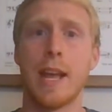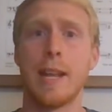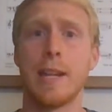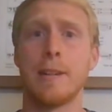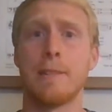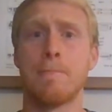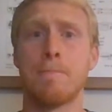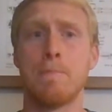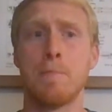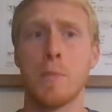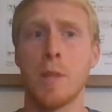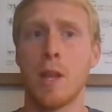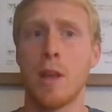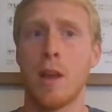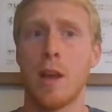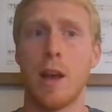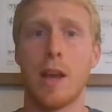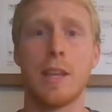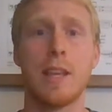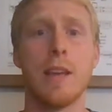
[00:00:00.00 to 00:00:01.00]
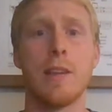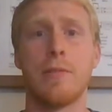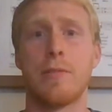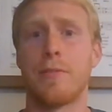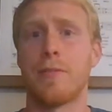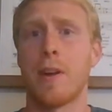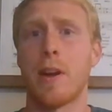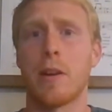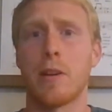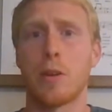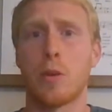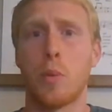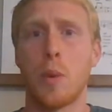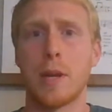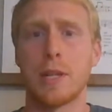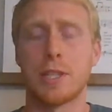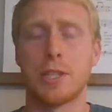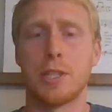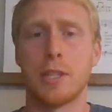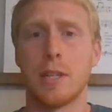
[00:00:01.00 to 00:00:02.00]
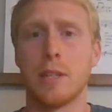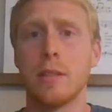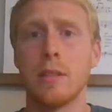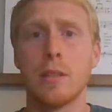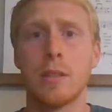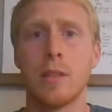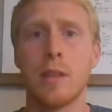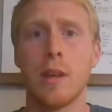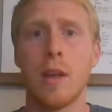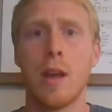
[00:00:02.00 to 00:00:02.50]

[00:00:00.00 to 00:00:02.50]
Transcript: And again, fair question.